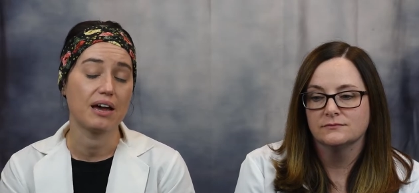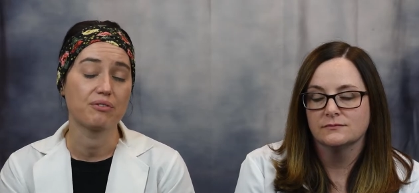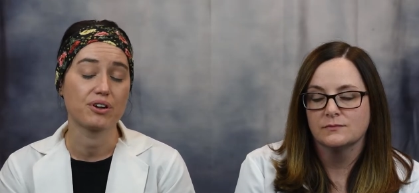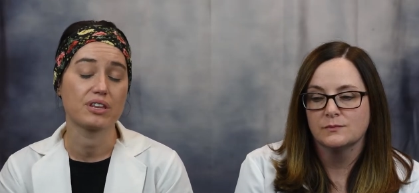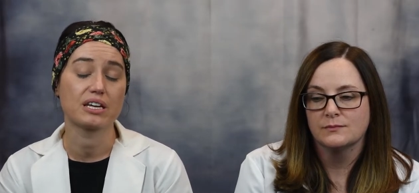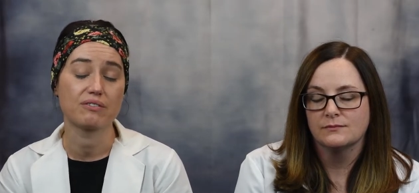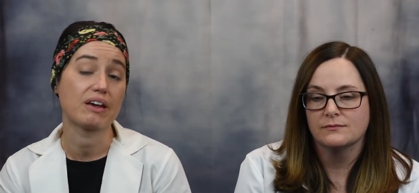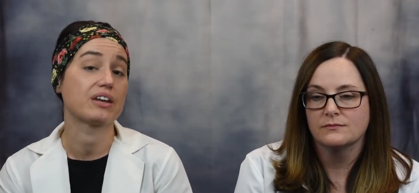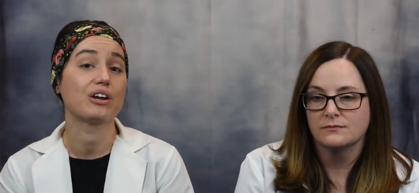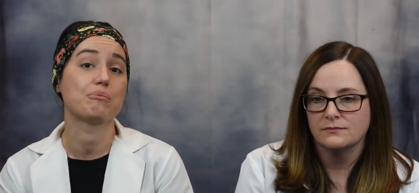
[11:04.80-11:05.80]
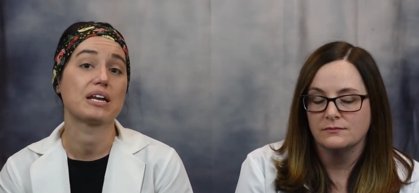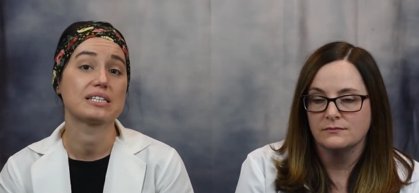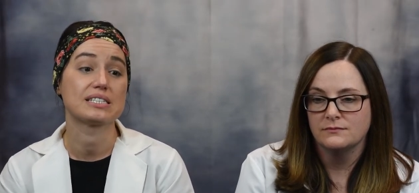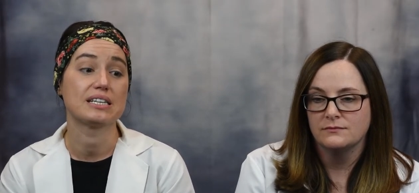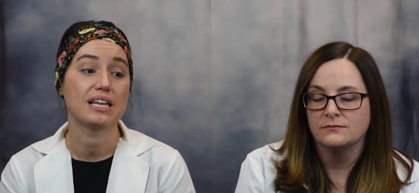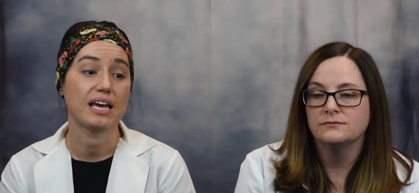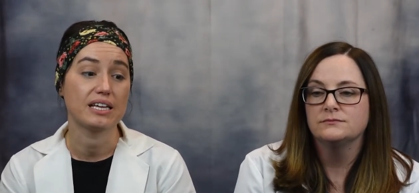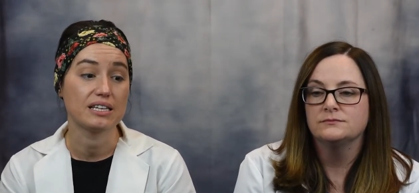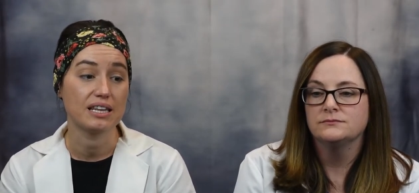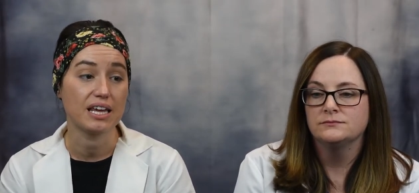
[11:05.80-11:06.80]
Speaker 1: everything in veterinary medicine
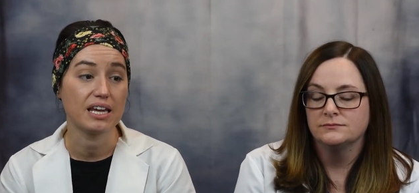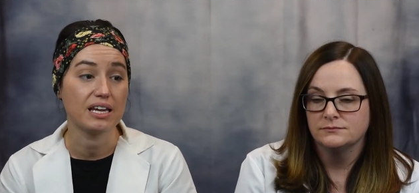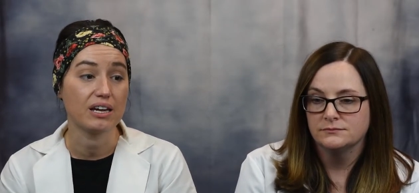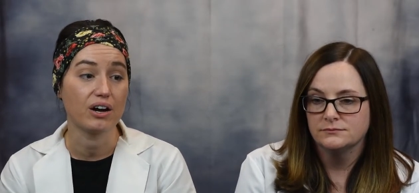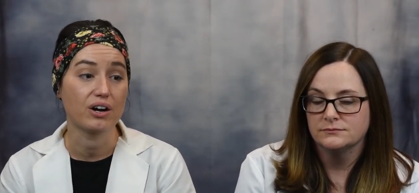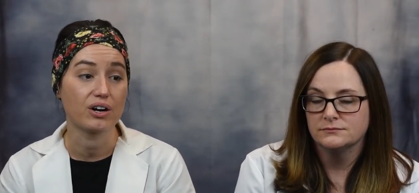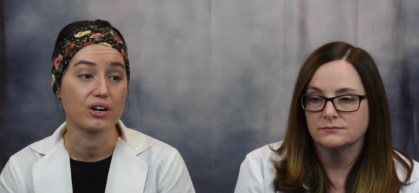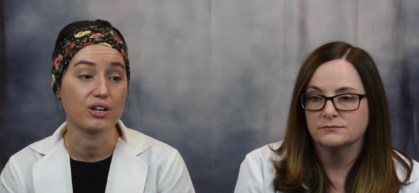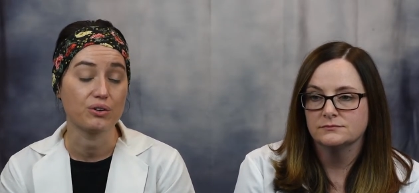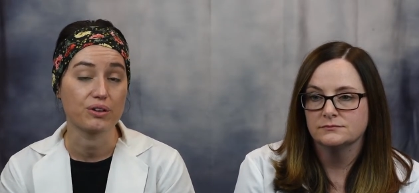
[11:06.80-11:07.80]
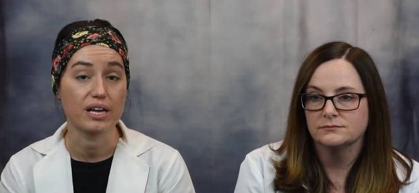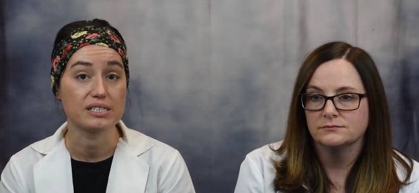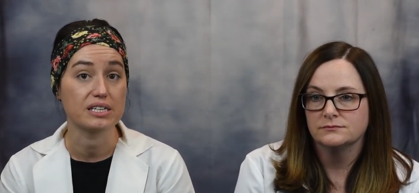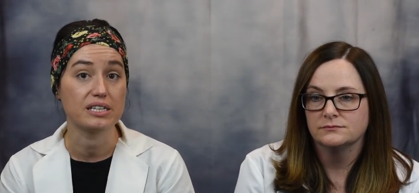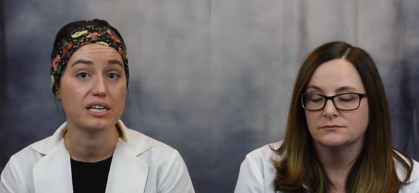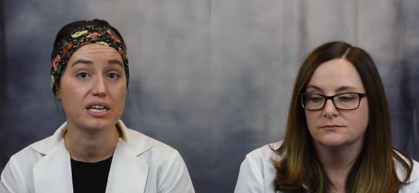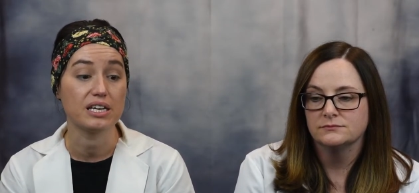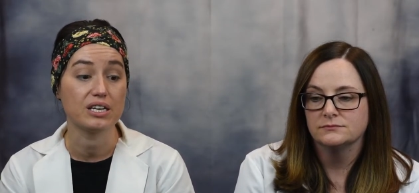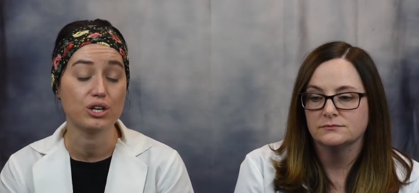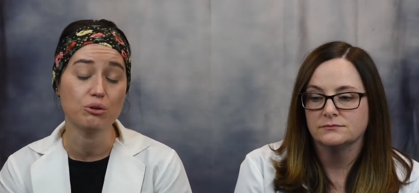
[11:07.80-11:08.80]
that they are utilizing
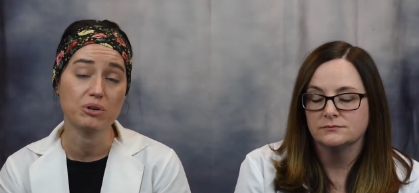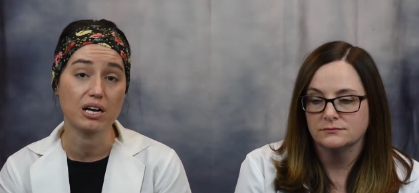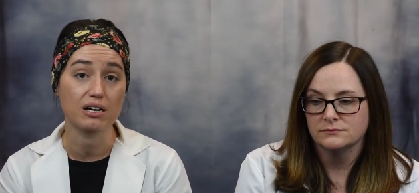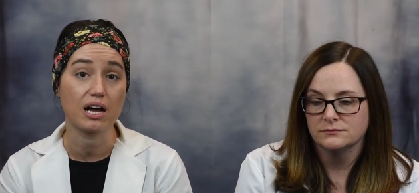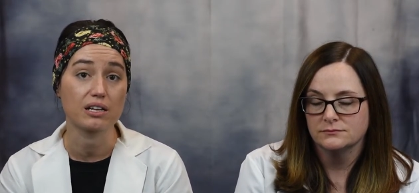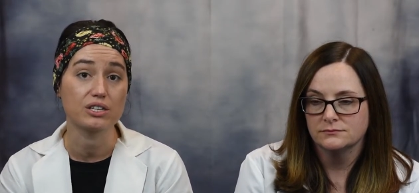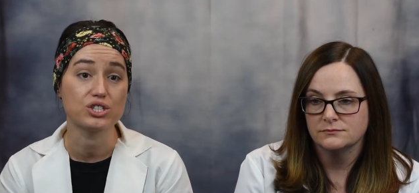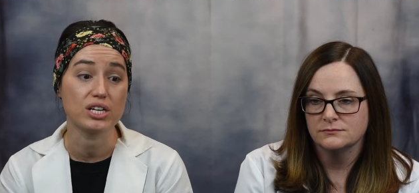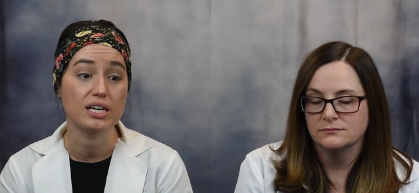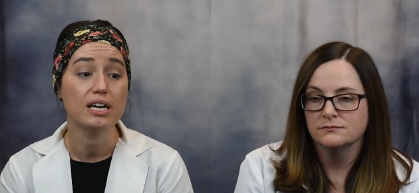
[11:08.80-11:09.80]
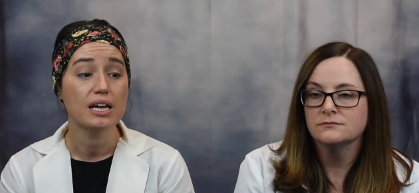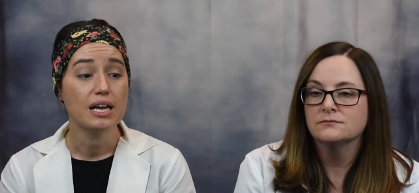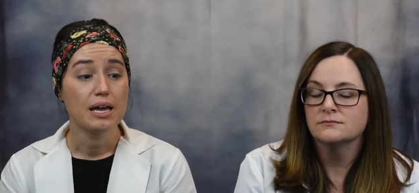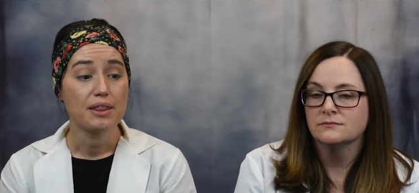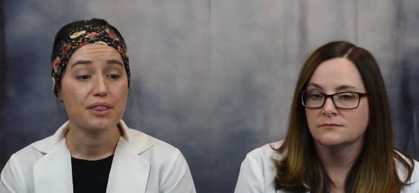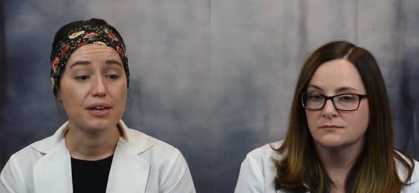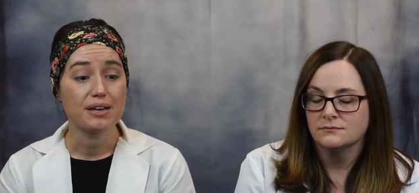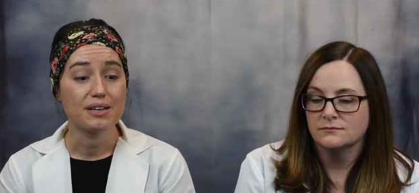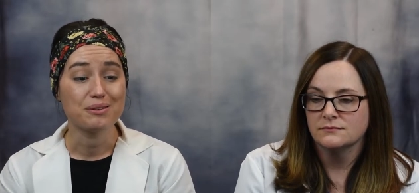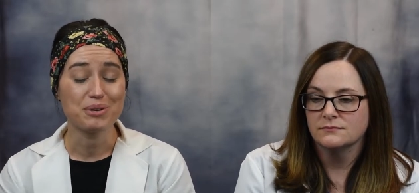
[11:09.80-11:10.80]
in human oncology.
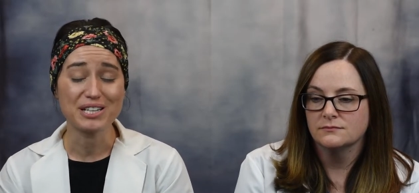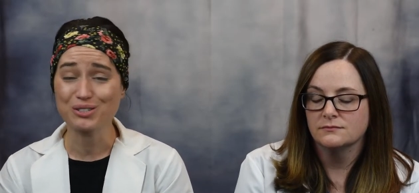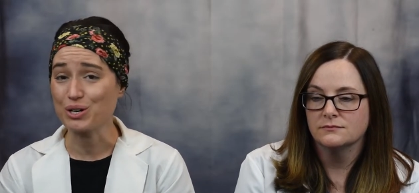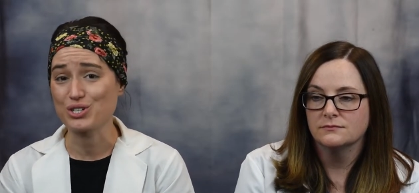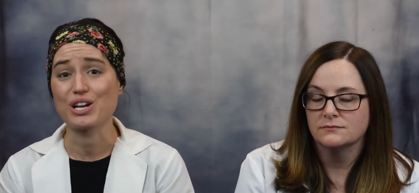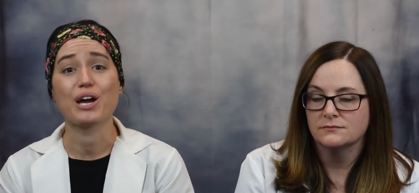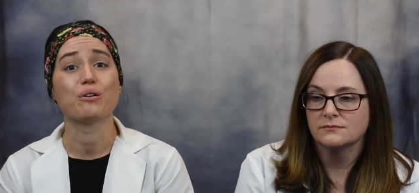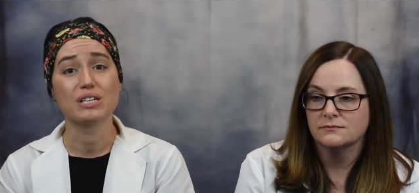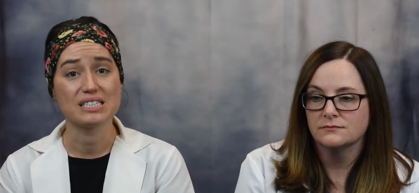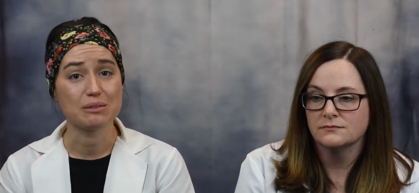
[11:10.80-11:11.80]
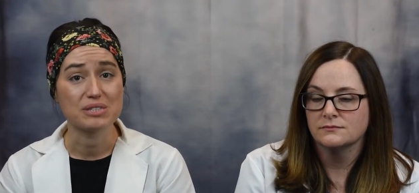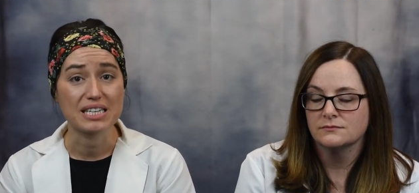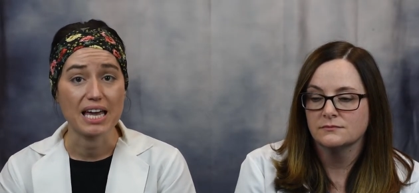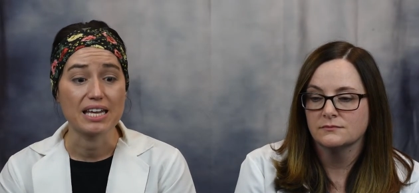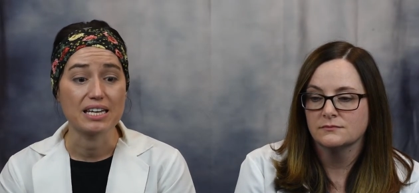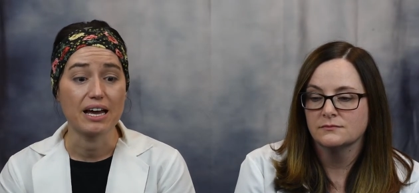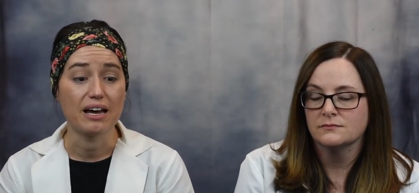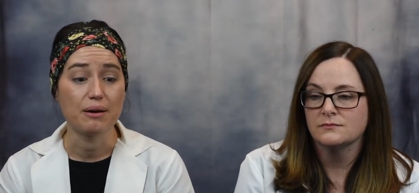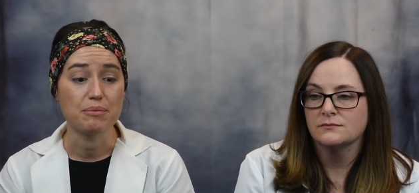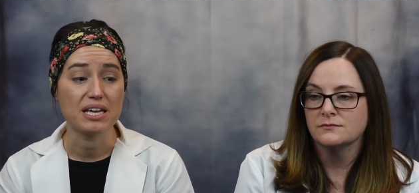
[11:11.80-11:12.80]
The, the biggest question I always seem to get
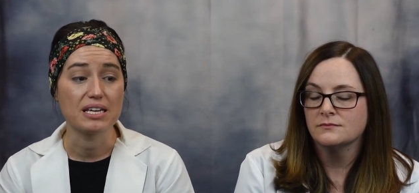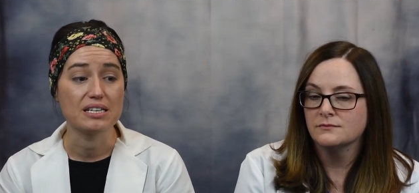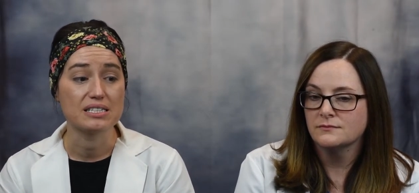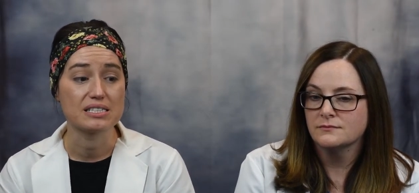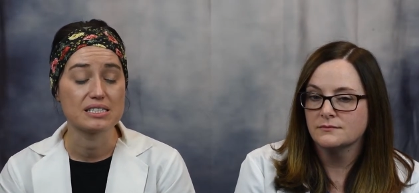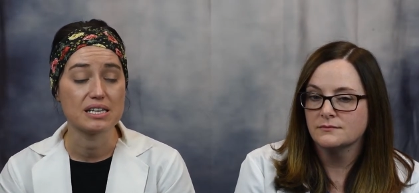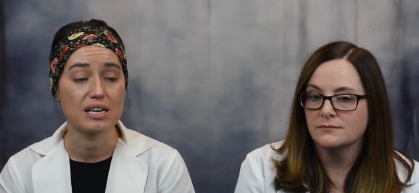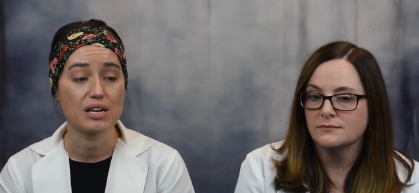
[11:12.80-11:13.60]
um, is